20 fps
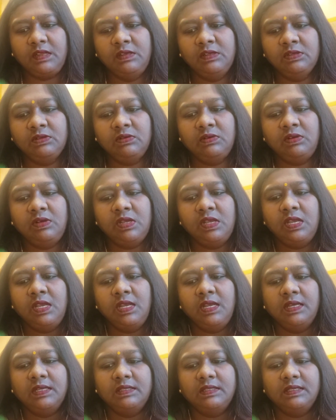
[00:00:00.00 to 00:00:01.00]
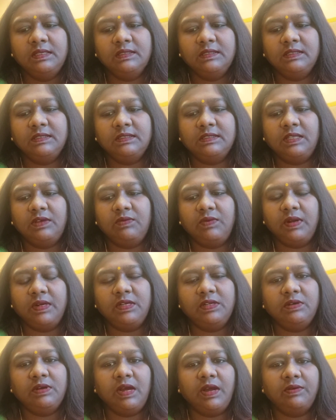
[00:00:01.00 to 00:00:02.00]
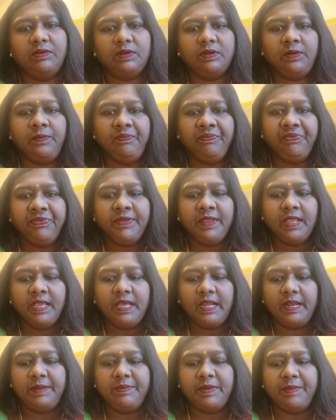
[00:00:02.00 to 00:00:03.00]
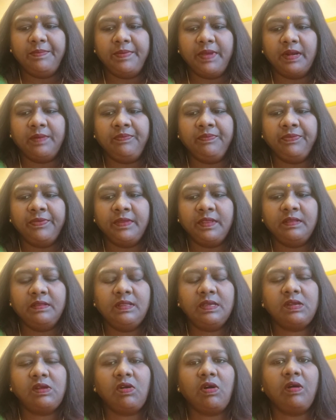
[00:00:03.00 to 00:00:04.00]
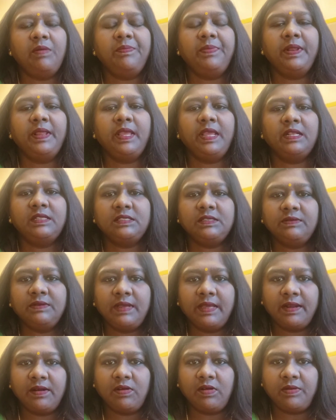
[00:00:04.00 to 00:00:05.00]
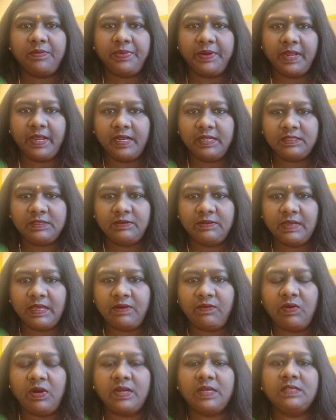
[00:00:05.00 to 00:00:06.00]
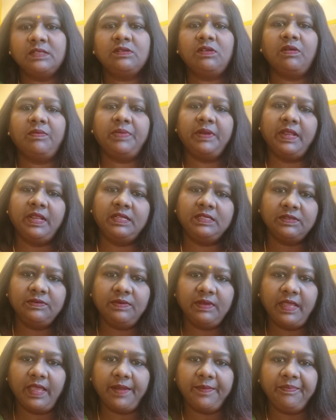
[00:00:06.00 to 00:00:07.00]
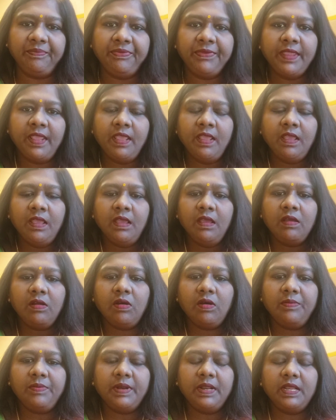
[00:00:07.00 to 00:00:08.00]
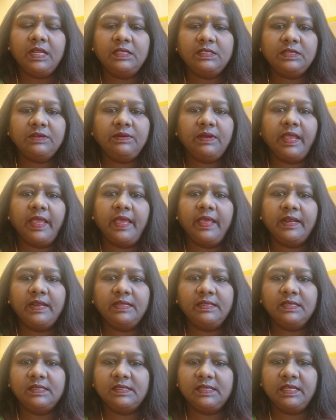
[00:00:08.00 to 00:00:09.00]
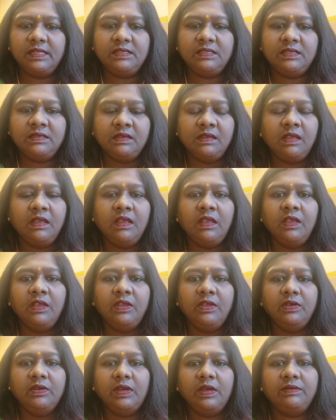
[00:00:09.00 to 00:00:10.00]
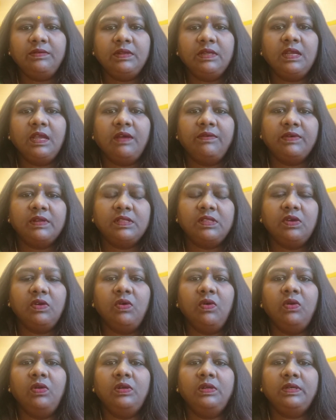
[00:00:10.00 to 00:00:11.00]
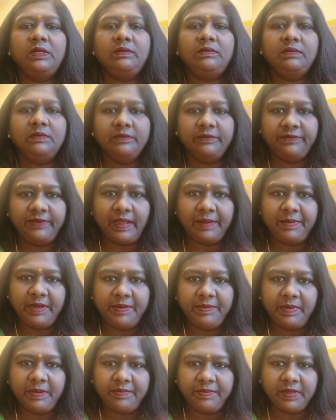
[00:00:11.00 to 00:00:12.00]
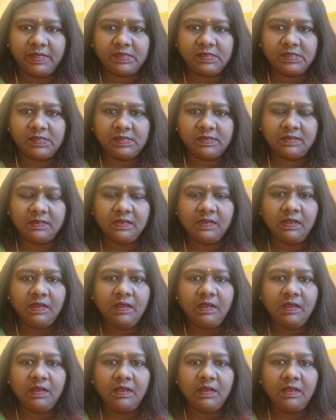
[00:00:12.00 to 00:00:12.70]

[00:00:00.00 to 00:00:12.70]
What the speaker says: So this is the one you have to remember. The comprehensive care, what is comprehensive care? Comprehensive care in the sense you have to cover the whole family members.